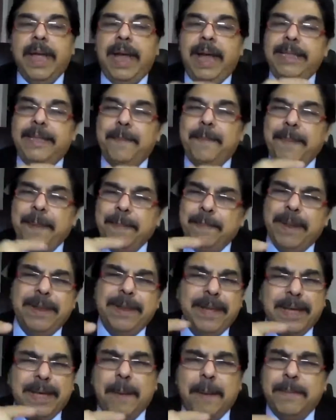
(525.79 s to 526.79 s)
And the people,
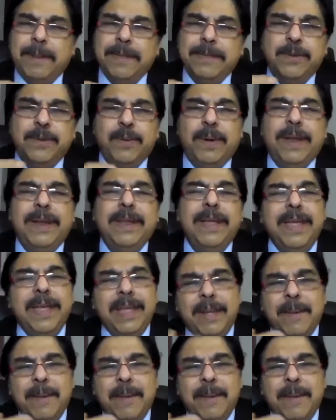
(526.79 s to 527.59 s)
the couples who were